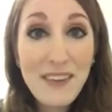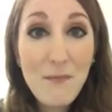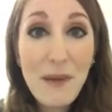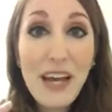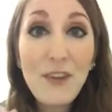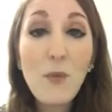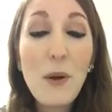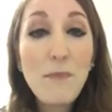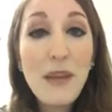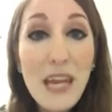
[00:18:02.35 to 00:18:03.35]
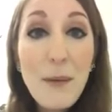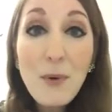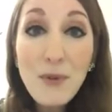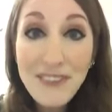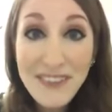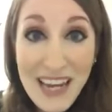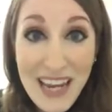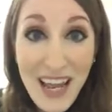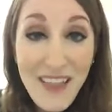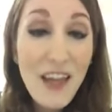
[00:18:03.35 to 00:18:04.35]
because when people see